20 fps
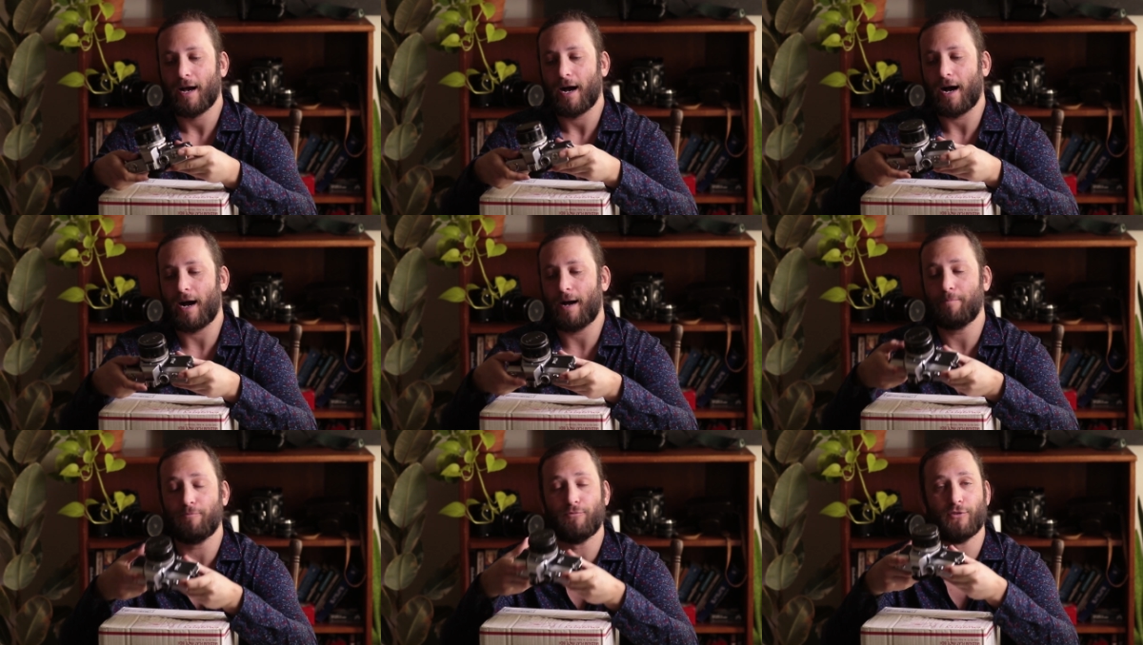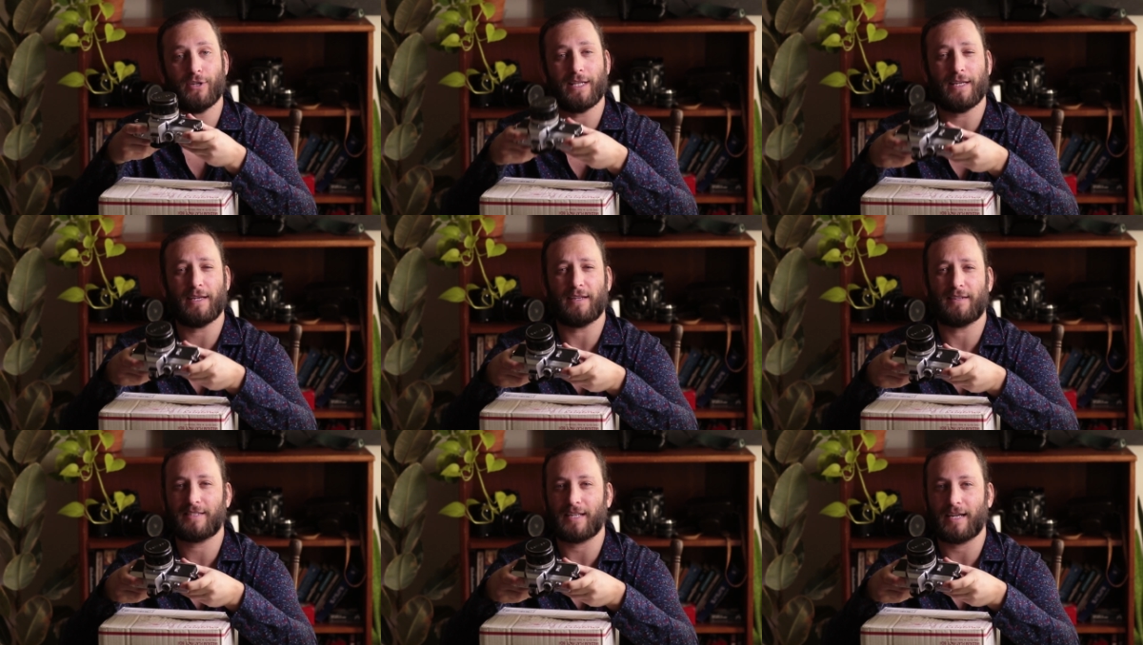I'm
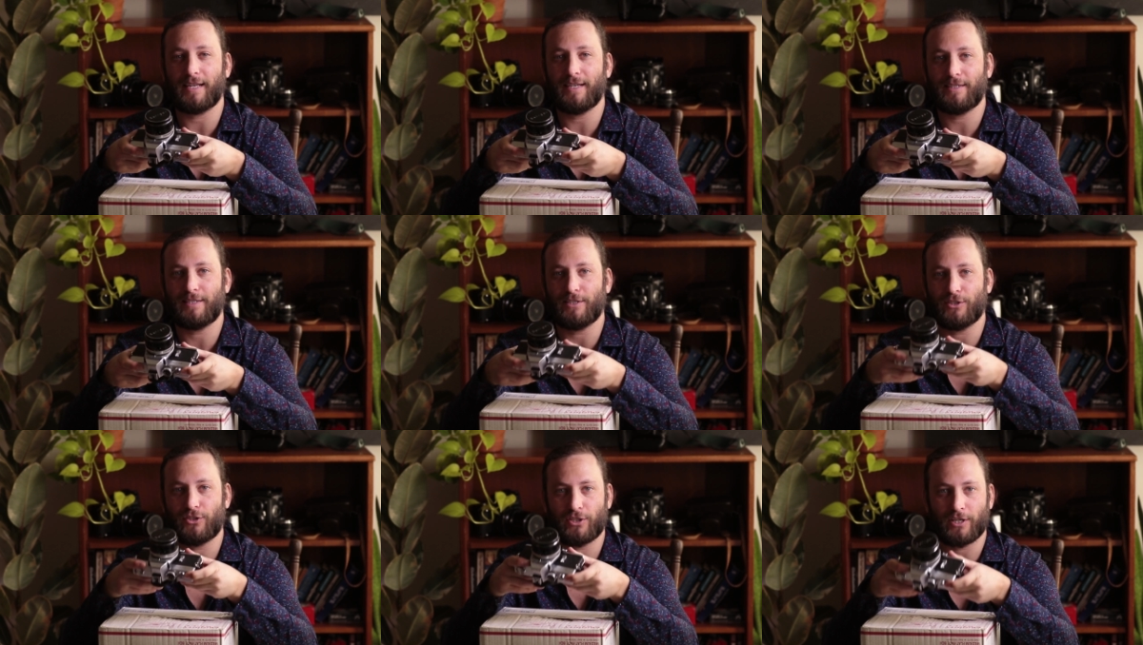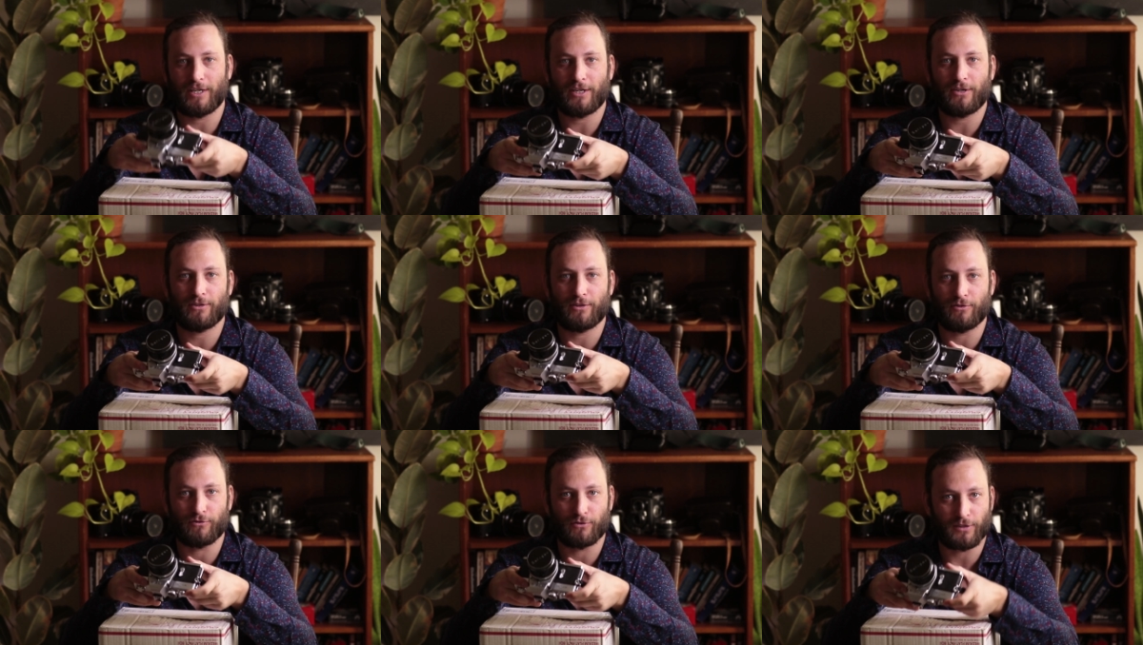really excited to
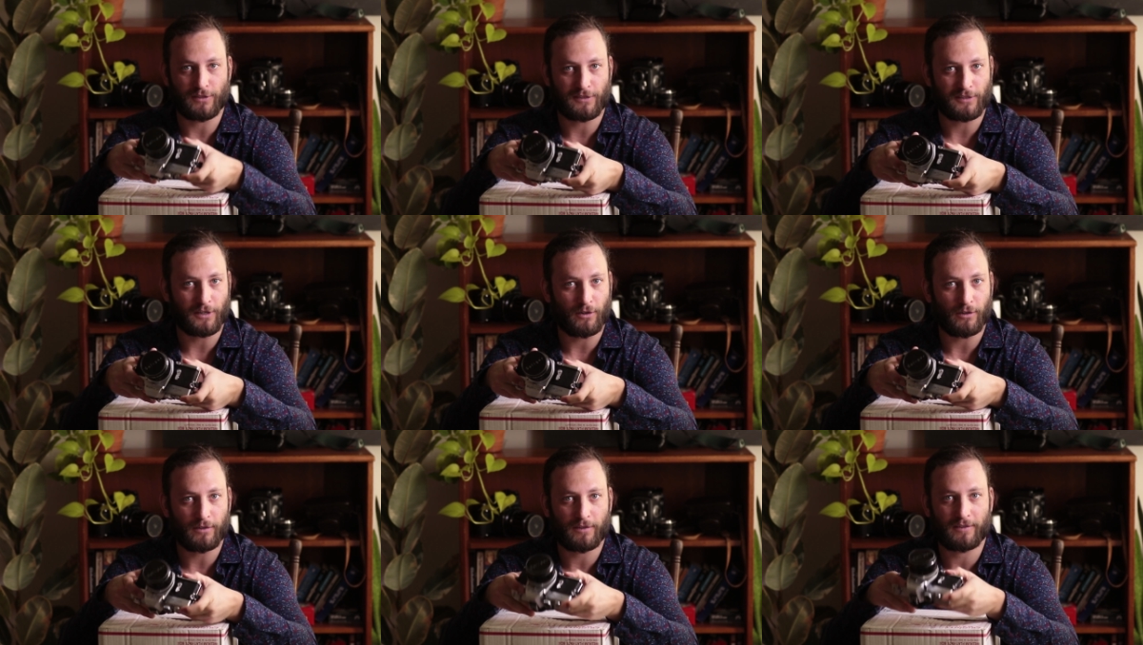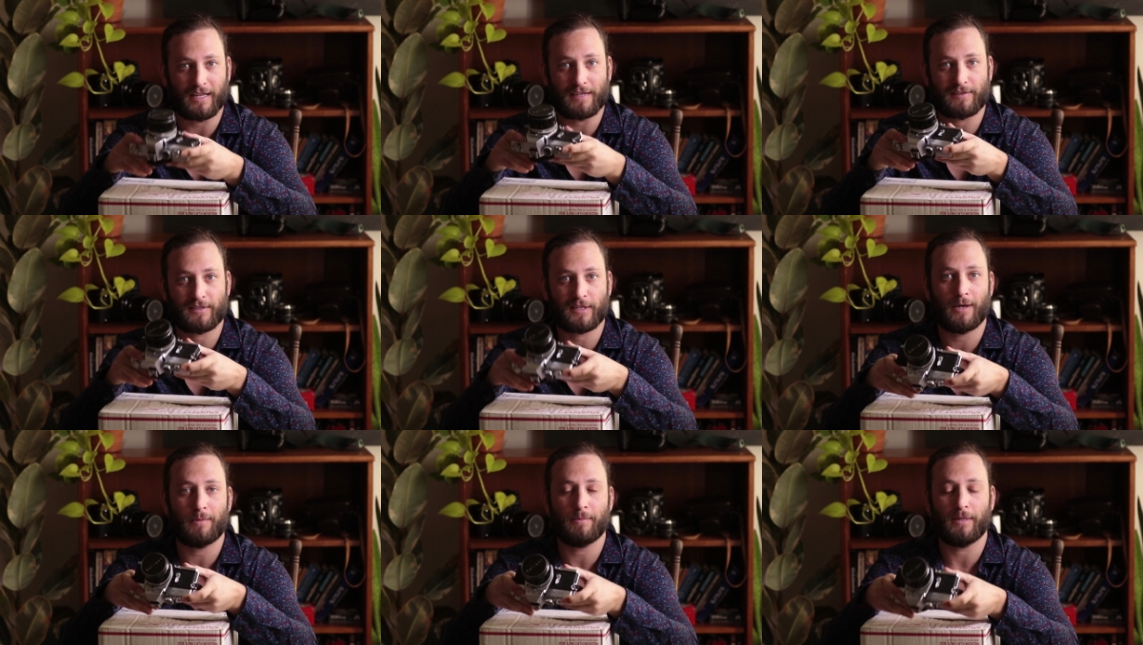share the results.
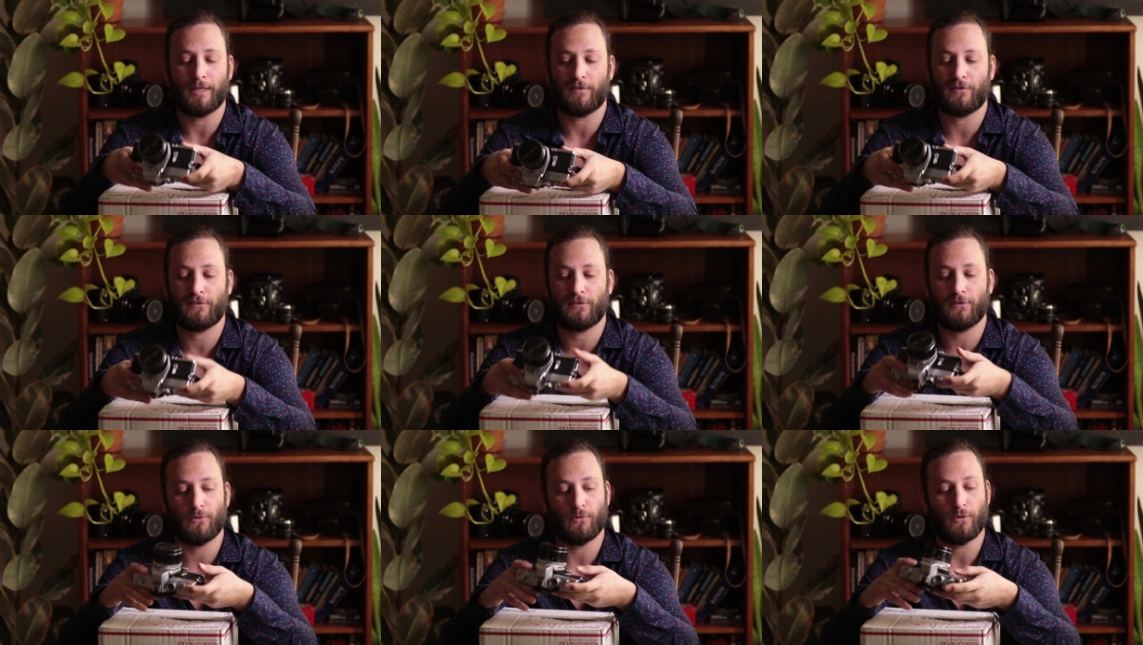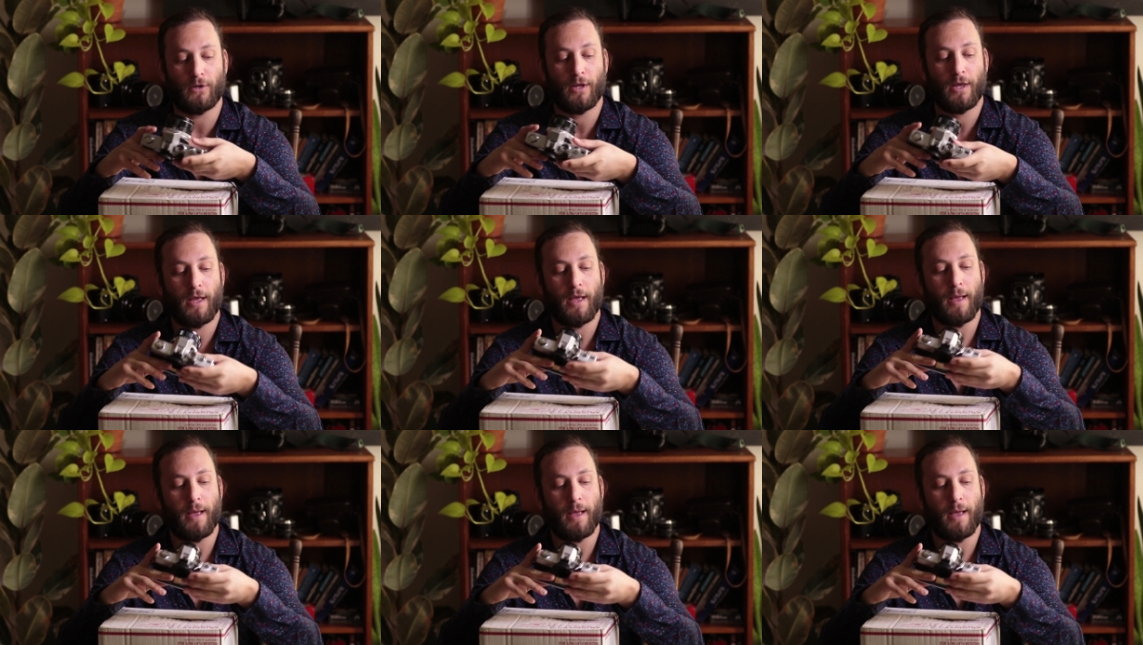That's coming soon.